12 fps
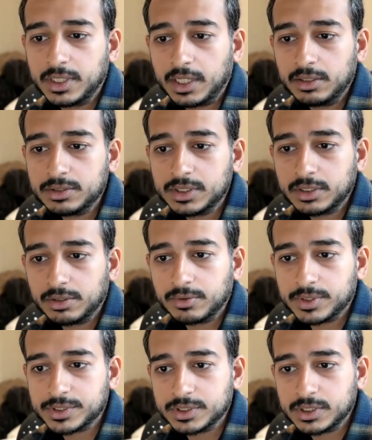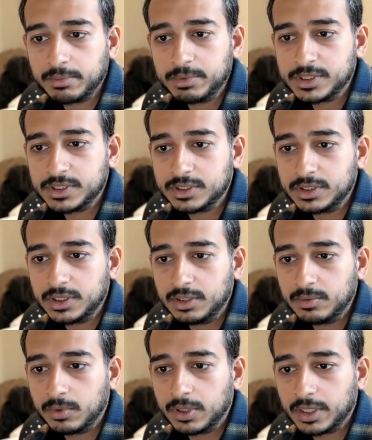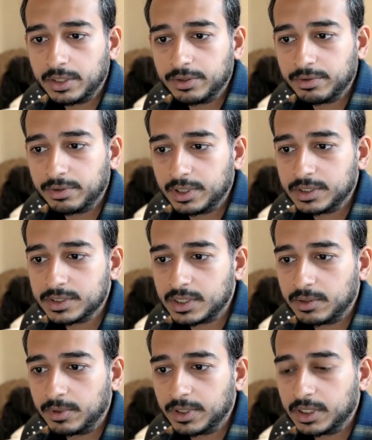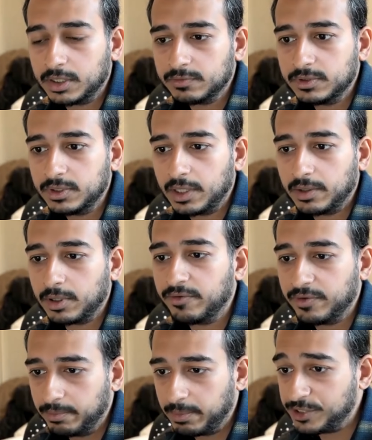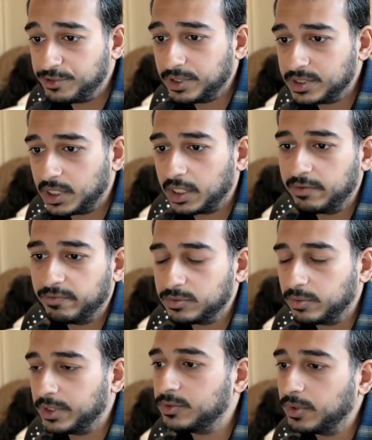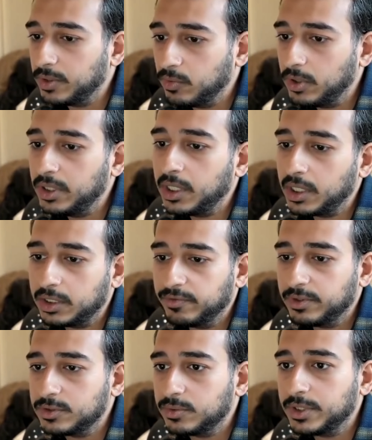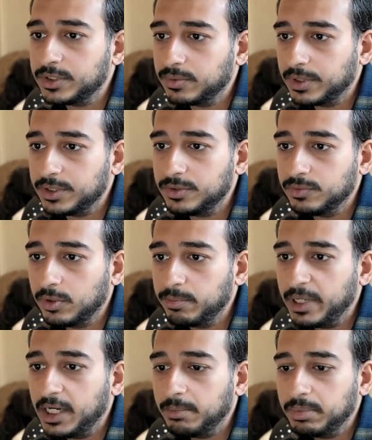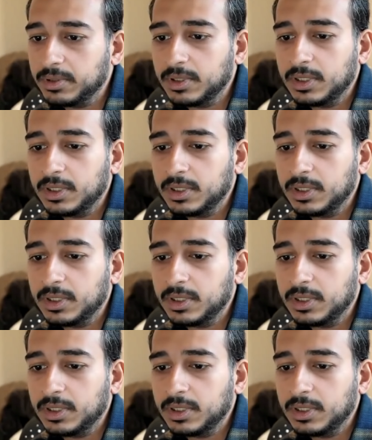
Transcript: That looks like all the questions. Let me see what other things I want to cover. I cover the metrics. I cover 2021. I cover the 2022 roadmap.